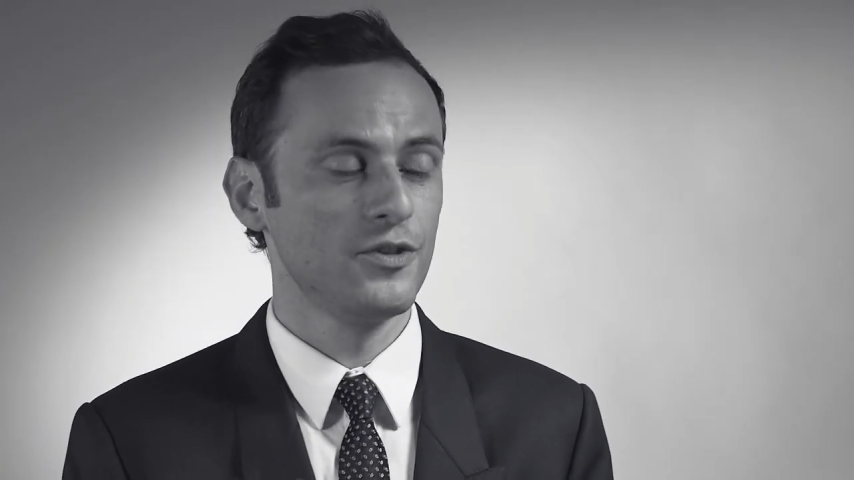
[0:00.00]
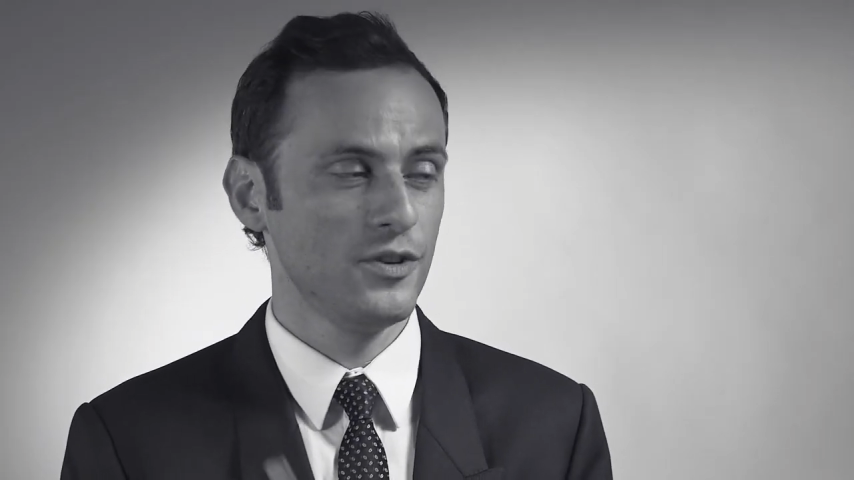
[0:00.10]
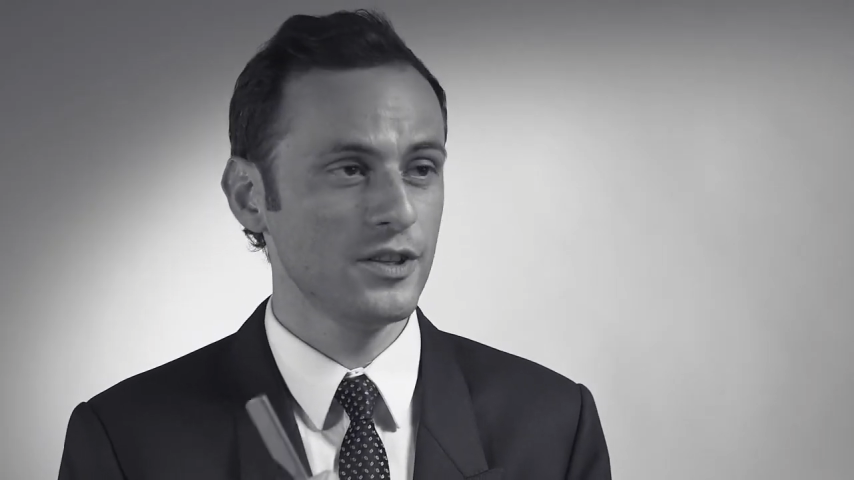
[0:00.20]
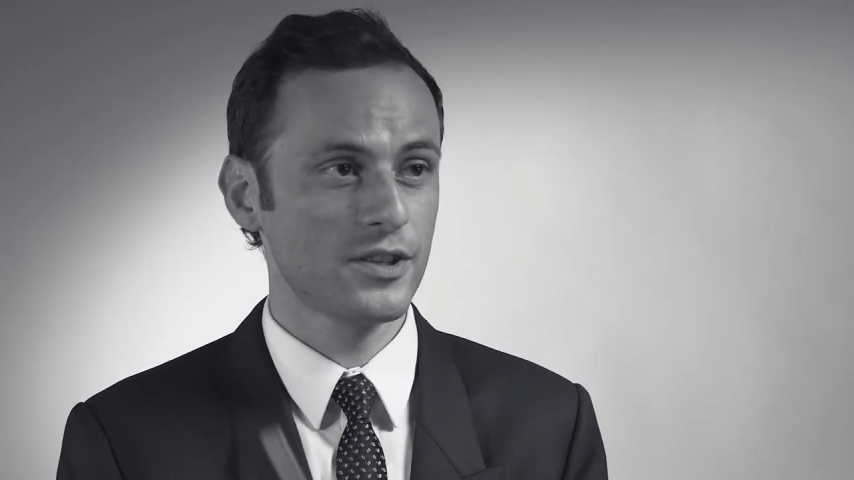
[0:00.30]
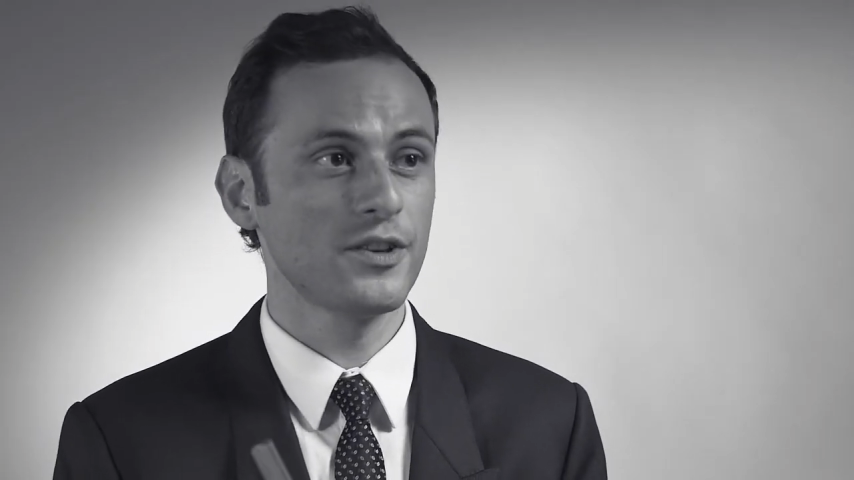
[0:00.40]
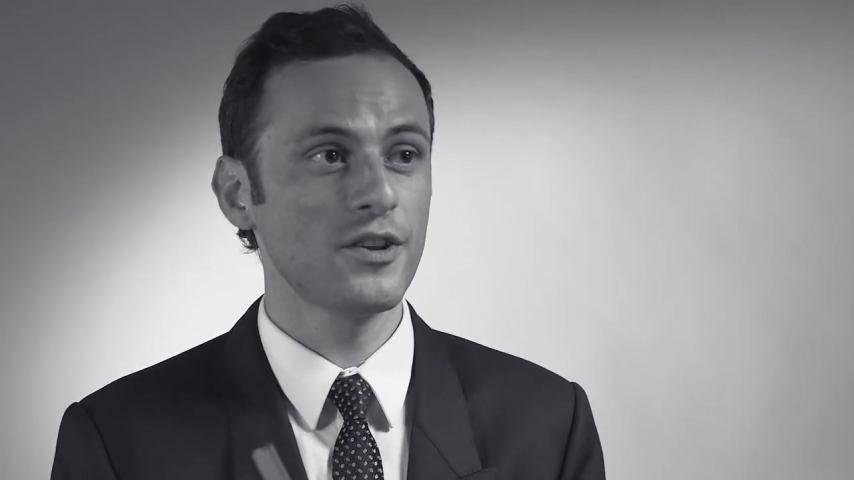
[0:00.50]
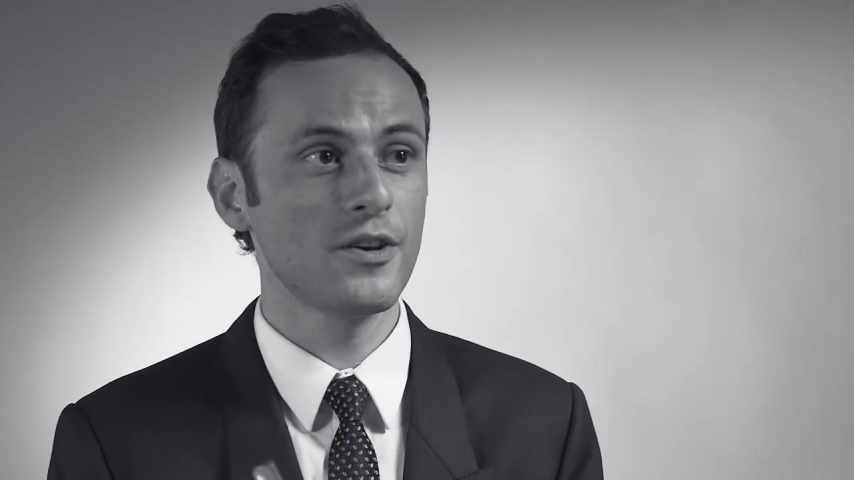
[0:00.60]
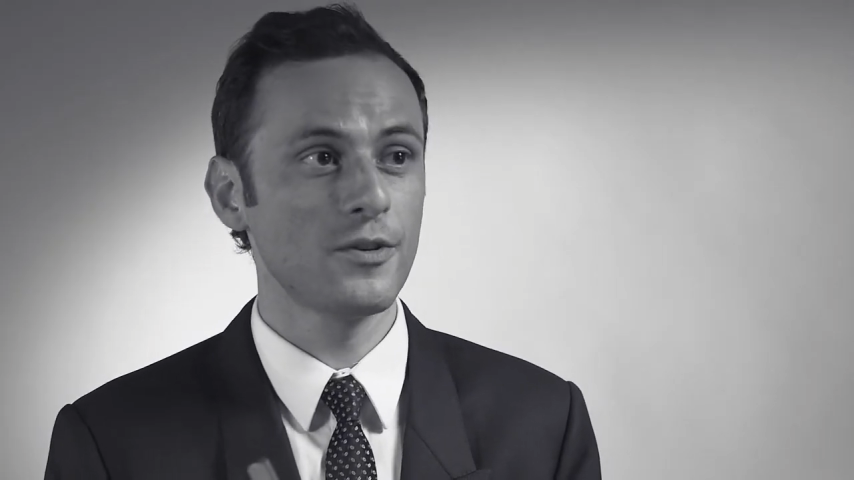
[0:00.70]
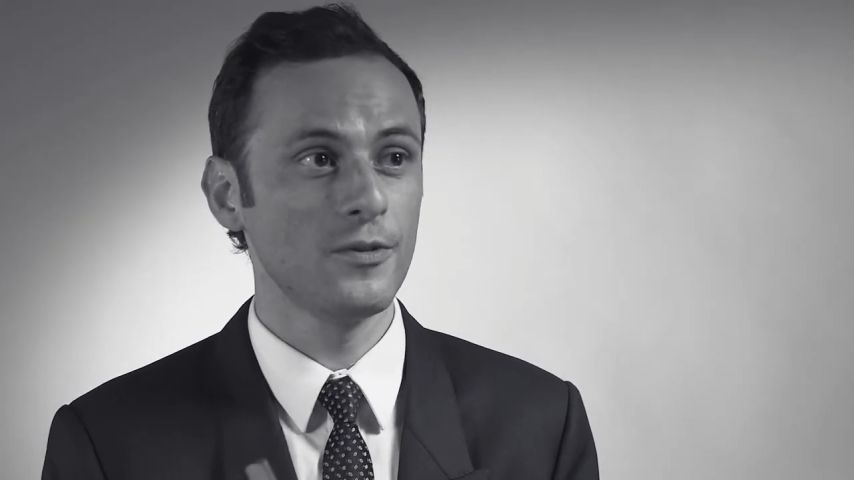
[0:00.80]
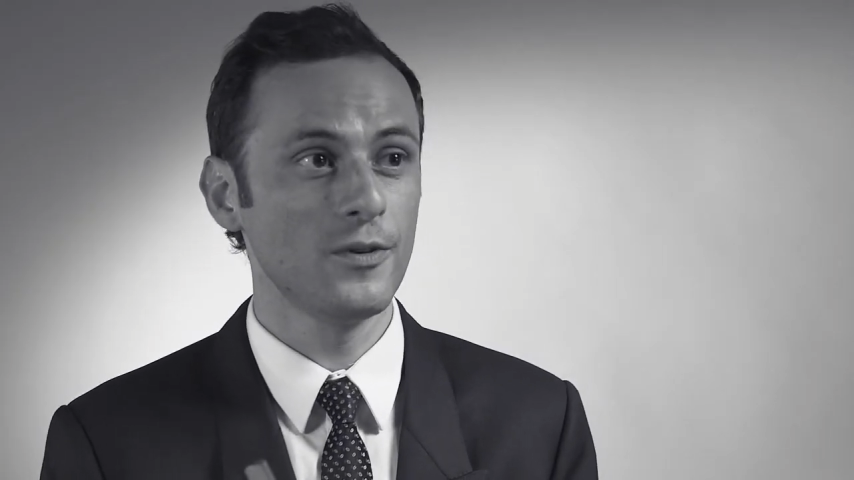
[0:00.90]
You need to
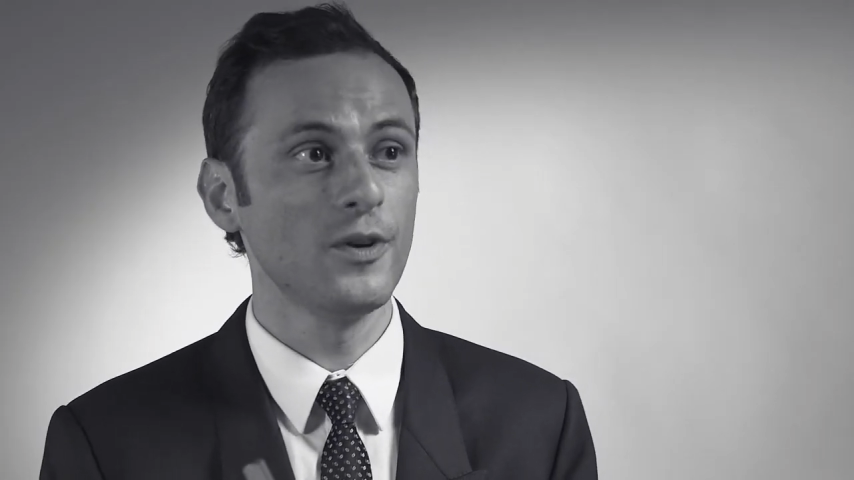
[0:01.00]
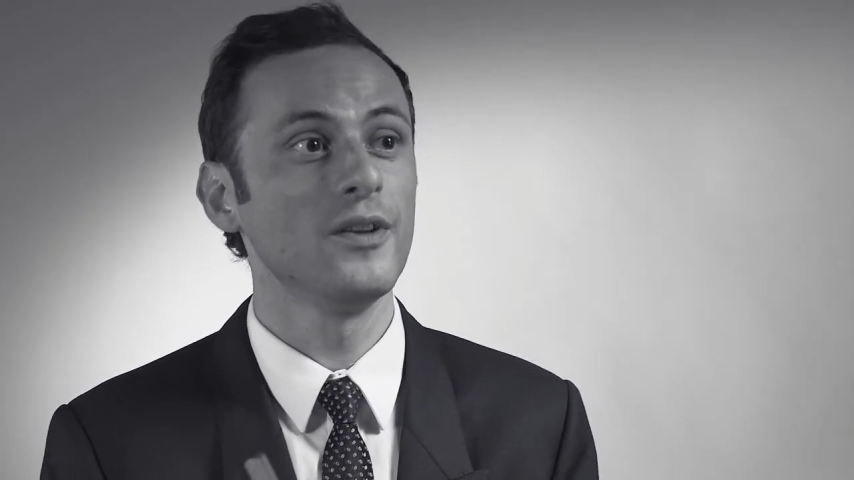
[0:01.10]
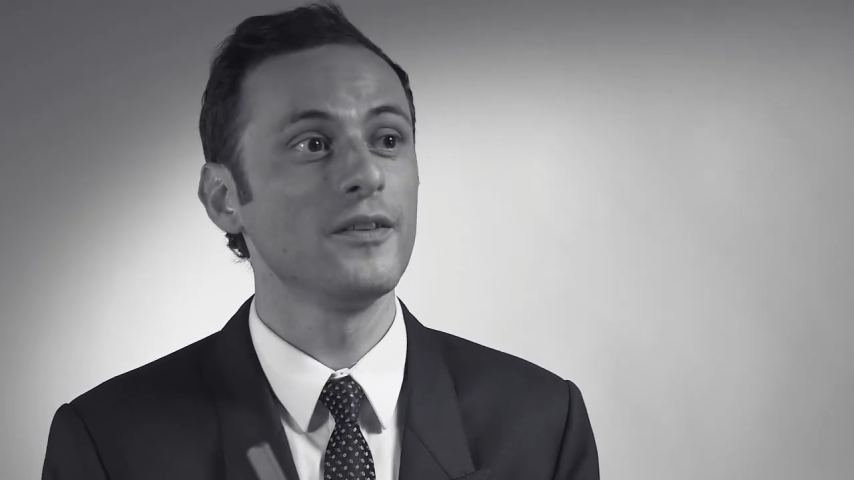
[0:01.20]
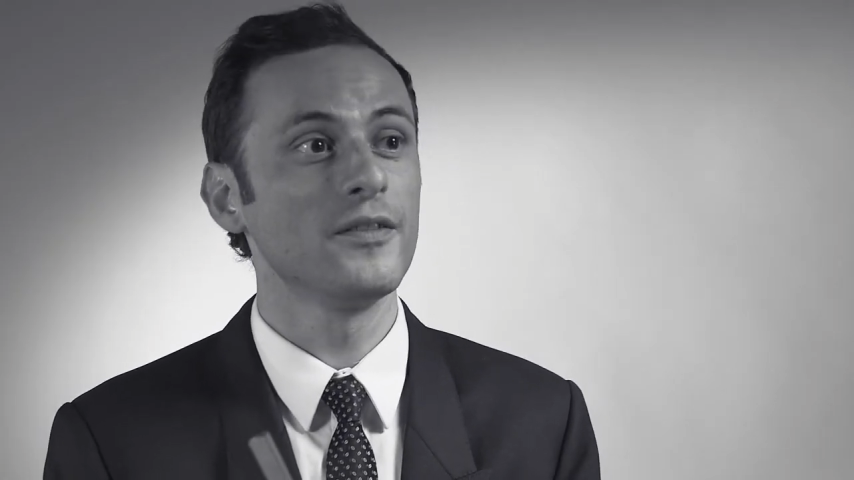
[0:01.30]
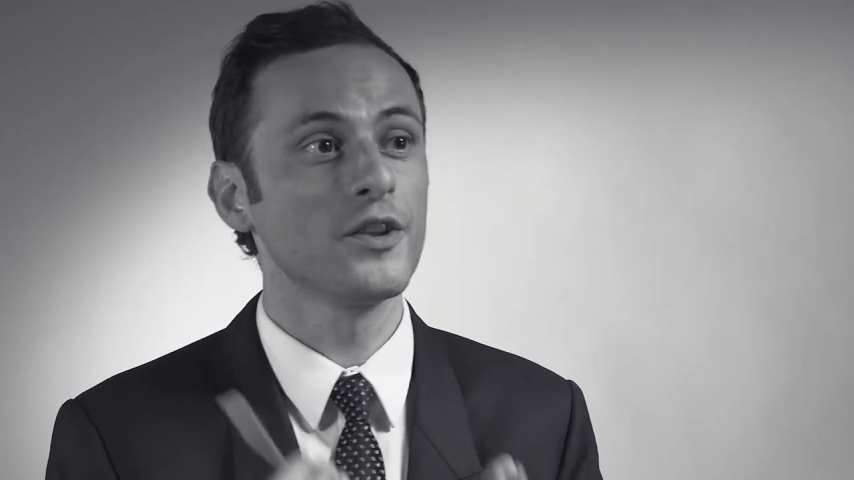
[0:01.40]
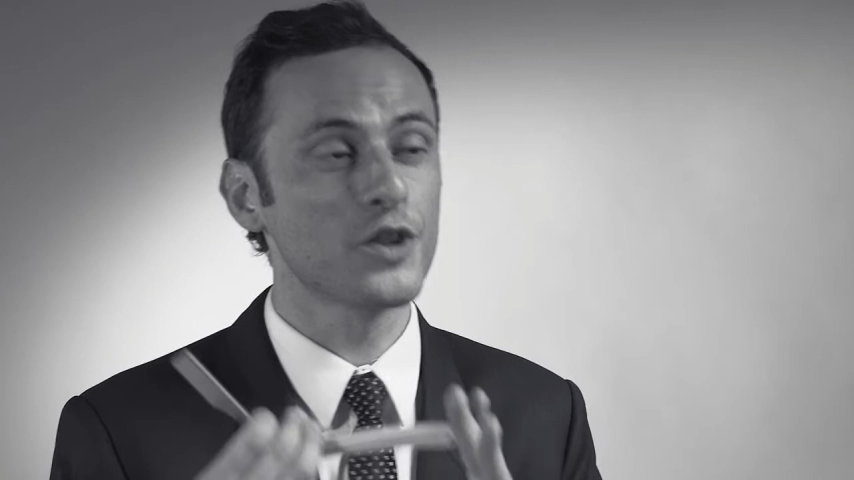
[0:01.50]
know the